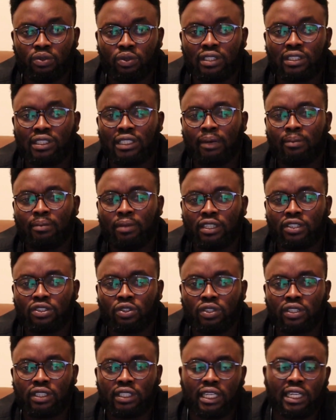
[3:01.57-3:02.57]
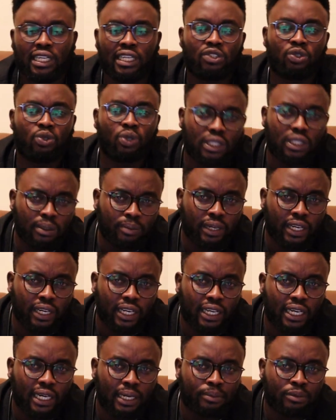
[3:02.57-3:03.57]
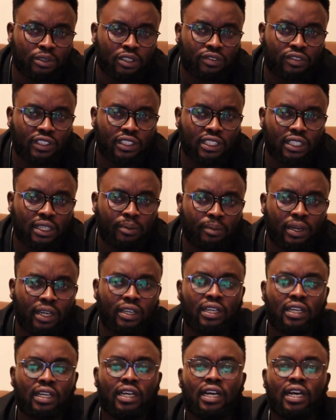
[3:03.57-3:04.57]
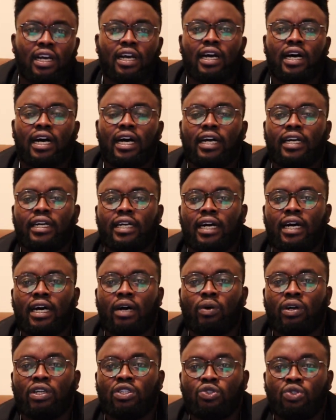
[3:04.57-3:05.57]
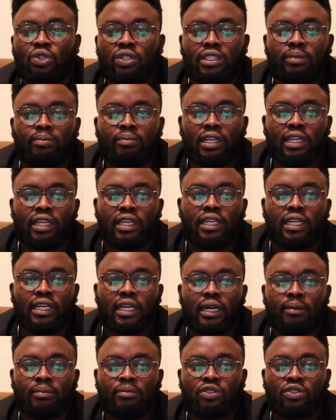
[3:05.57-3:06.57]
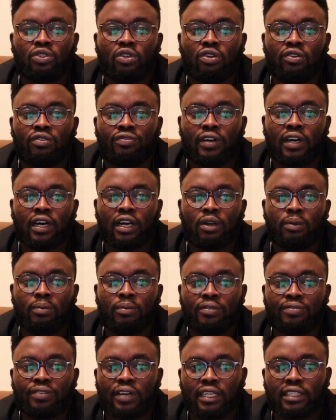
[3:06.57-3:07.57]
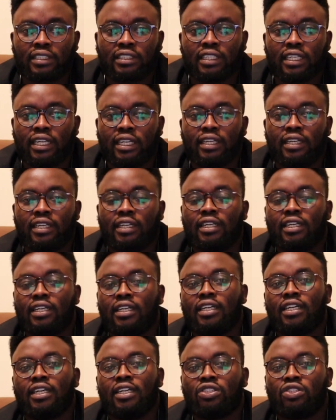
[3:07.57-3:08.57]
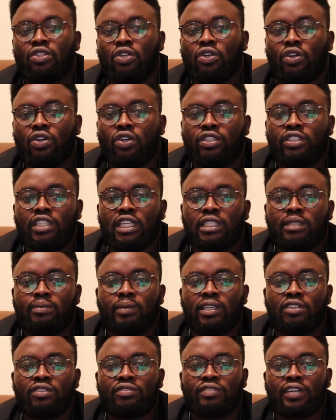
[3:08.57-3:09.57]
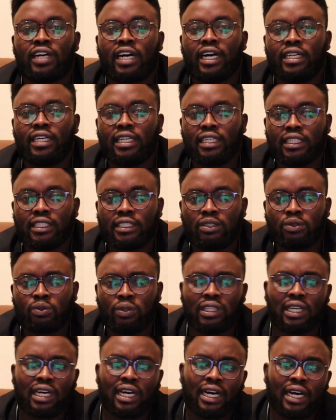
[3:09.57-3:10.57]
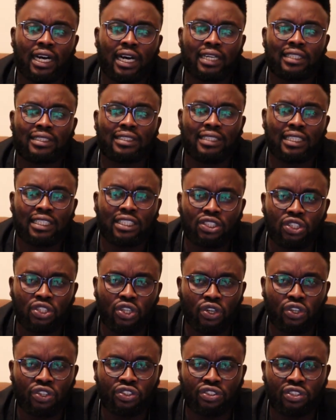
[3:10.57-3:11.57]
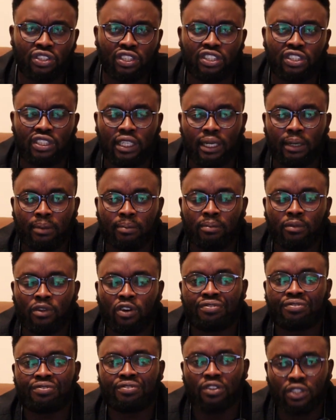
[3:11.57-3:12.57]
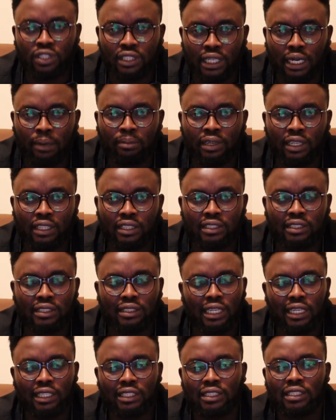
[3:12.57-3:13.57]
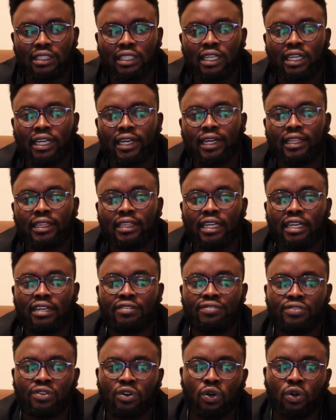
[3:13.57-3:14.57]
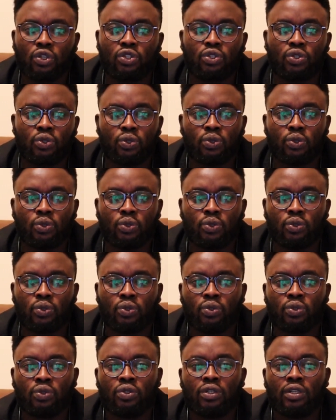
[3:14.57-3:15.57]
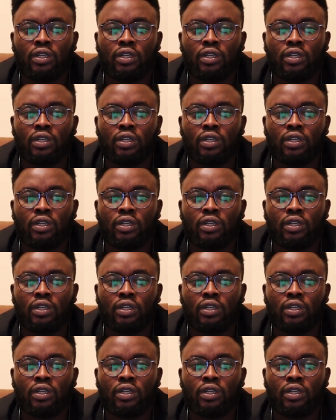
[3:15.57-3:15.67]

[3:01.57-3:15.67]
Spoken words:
with tablets containing 20 milligrams of atenomil and 120 milligrams of lumefantrine. So treatment of adults with a 6 dose regime of 4 tablets start, then 4 to